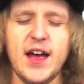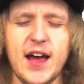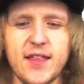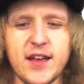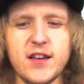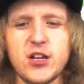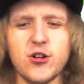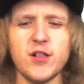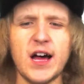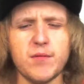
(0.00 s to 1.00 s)
And then,
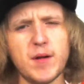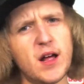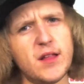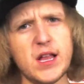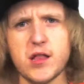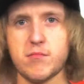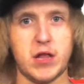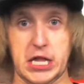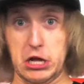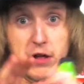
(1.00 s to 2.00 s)
last but not least,
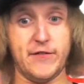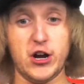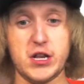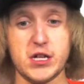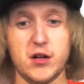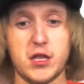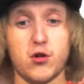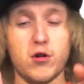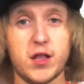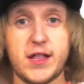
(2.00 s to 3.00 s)
still a very solid
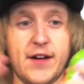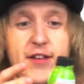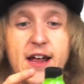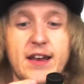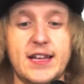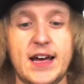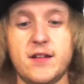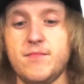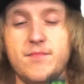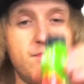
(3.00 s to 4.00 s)
score, 7 out of 10,